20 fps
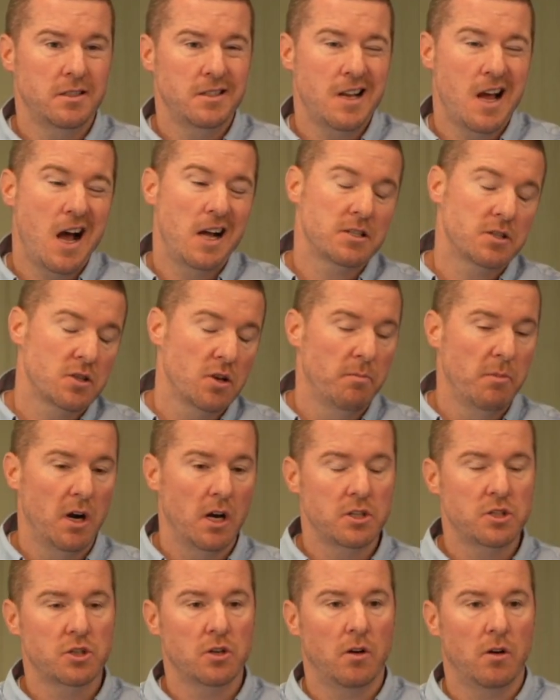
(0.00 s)
not so
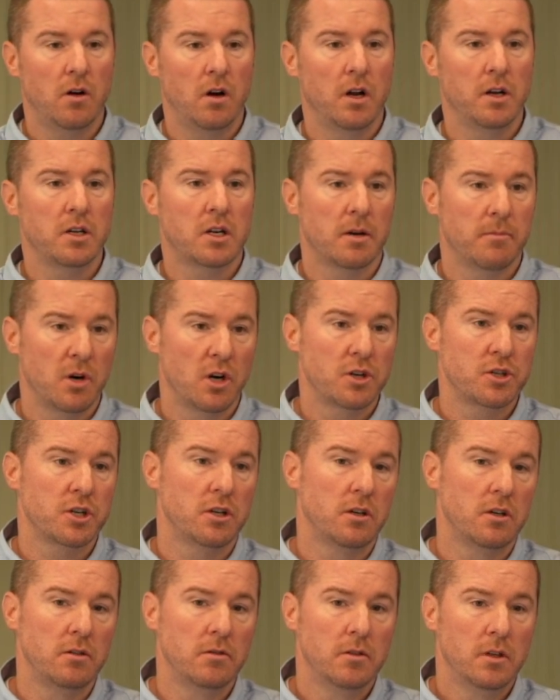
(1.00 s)
much on
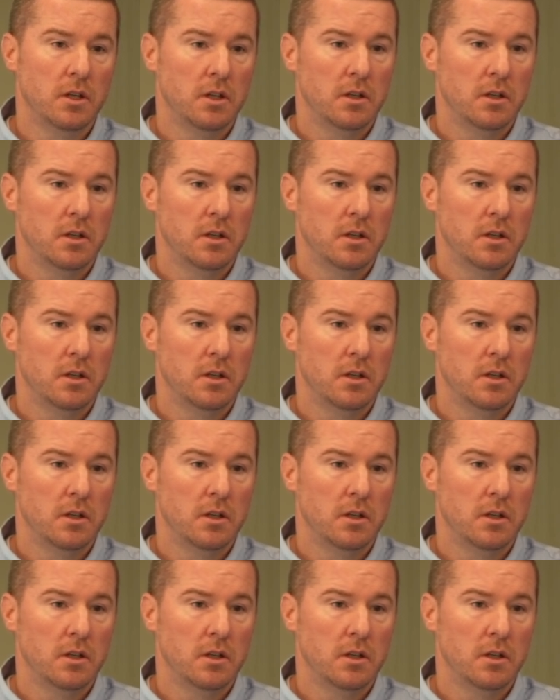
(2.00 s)
commercial